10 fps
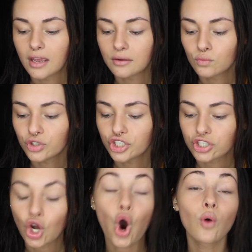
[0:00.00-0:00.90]
and would
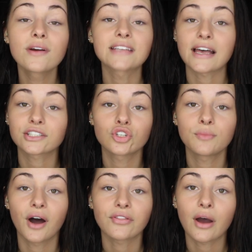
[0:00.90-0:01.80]
just always ask
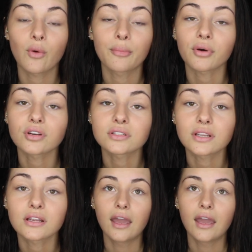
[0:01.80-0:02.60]
you about that one person.